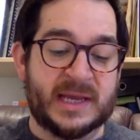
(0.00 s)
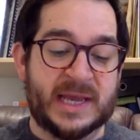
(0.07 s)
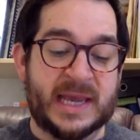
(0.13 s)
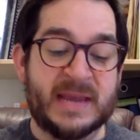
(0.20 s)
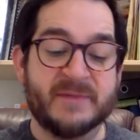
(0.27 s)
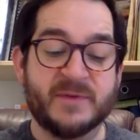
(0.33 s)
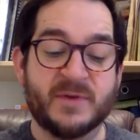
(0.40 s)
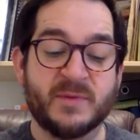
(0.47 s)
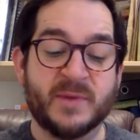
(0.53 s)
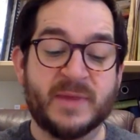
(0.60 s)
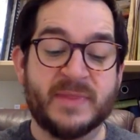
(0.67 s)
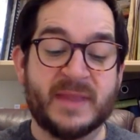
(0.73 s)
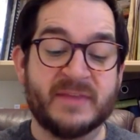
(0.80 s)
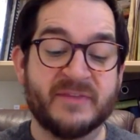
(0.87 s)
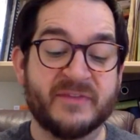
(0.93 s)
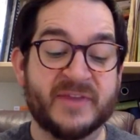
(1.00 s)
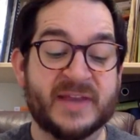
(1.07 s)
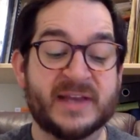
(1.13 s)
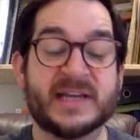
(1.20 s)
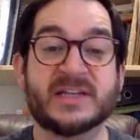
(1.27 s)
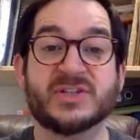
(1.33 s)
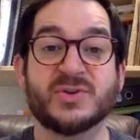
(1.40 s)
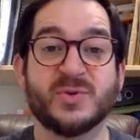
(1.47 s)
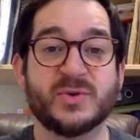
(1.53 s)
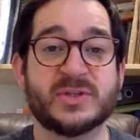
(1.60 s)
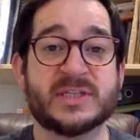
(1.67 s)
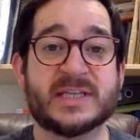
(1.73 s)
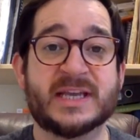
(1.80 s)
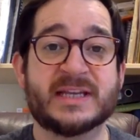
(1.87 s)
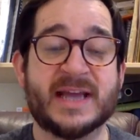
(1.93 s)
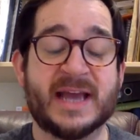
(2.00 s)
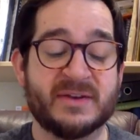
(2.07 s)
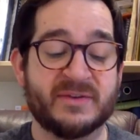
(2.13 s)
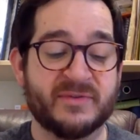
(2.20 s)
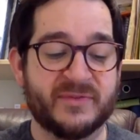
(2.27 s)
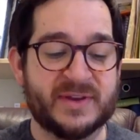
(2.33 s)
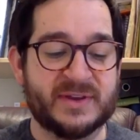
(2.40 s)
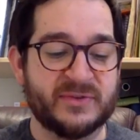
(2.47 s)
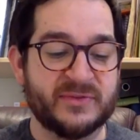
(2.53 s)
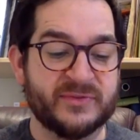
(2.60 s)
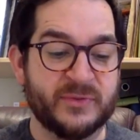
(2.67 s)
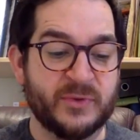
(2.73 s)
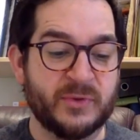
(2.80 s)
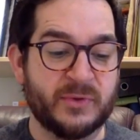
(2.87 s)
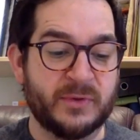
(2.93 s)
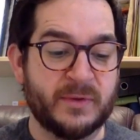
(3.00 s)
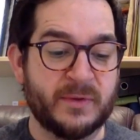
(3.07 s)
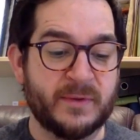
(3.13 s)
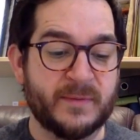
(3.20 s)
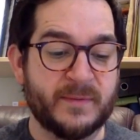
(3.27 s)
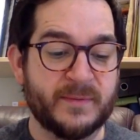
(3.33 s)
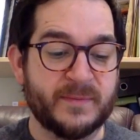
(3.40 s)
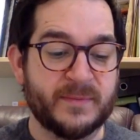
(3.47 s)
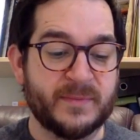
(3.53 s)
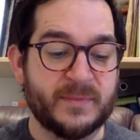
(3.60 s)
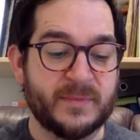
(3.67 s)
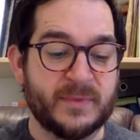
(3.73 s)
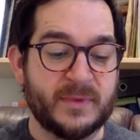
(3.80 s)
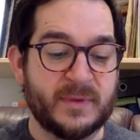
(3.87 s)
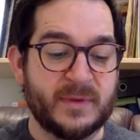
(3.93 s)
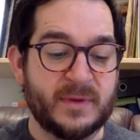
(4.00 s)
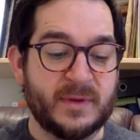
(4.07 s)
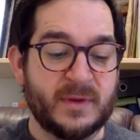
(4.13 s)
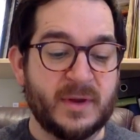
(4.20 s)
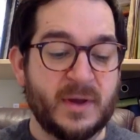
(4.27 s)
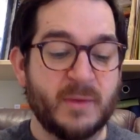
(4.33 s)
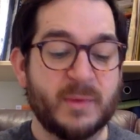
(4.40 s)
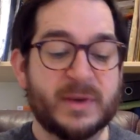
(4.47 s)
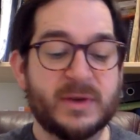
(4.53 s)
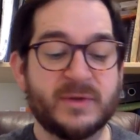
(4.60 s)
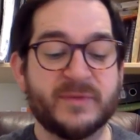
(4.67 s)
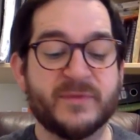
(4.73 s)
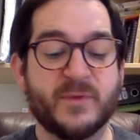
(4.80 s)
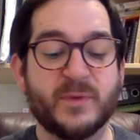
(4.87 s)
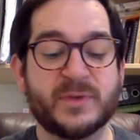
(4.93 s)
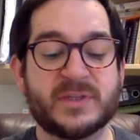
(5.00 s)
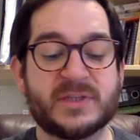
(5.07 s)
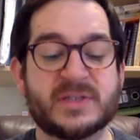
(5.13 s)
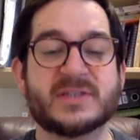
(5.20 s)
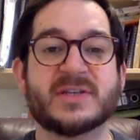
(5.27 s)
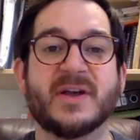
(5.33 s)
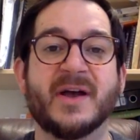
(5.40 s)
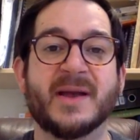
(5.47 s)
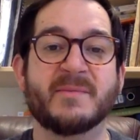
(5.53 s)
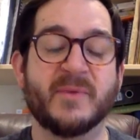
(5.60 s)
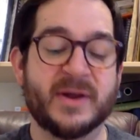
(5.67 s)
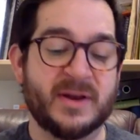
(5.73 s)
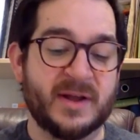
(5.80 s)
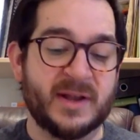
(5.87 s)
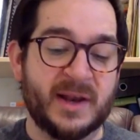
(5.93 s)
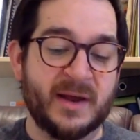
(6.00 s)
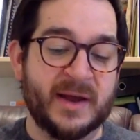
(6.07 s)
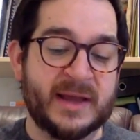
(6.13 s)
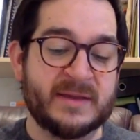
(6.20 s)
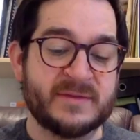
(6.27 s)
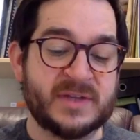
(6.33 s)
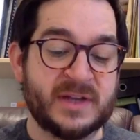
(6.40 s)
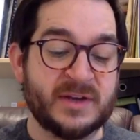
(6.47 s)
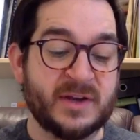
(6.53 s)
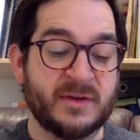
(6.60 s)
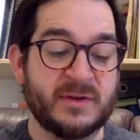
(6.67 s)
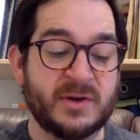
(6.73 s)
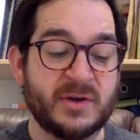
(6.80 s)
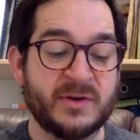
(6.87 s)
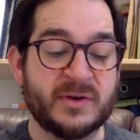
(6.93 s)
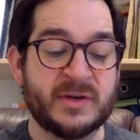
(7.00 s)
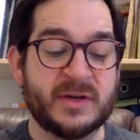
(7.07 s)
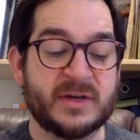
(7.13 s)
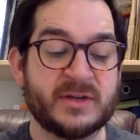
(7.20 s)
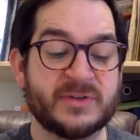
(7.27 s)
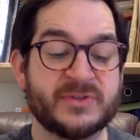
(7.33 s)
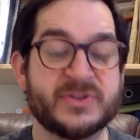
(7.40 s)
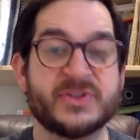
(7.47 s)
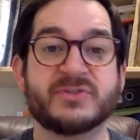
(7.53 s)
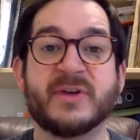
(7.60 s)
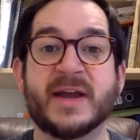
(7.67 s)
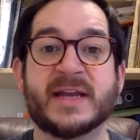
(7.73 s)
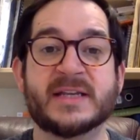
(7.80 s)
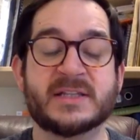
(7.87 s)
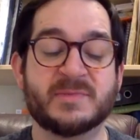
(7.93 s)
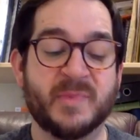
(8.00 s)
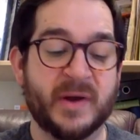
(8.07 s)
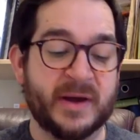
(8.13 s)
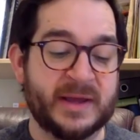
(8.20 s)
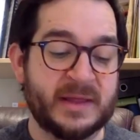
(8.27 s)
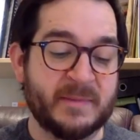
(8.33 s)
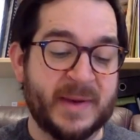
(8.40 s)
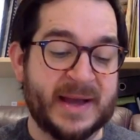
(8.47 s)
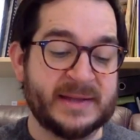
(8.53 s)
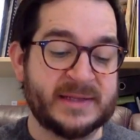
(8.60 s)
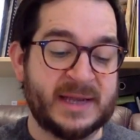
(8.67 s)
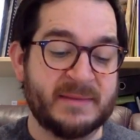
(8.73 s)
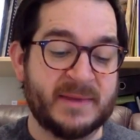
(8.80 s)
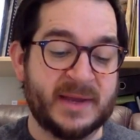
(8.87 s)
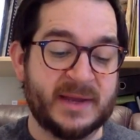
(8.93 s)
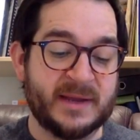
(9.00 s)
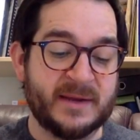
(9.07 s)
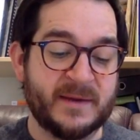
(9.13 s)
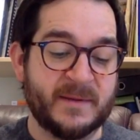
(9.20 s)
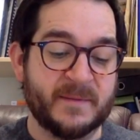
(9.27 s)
even when they feel exhausted and fearful. We look forward to the time when our lives are no longer constrained by the pandemic.